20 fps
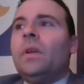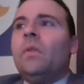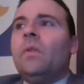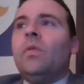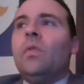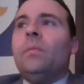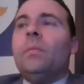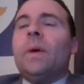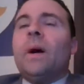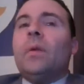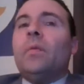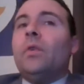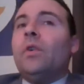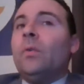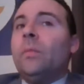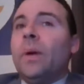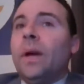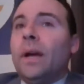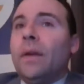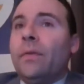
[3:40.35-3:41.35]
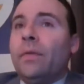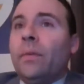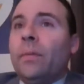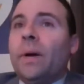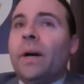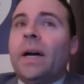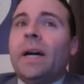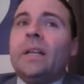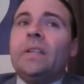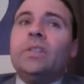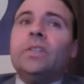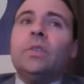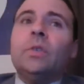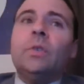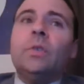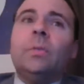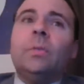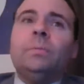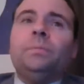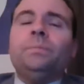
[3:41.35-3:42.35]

with my roommate from high school.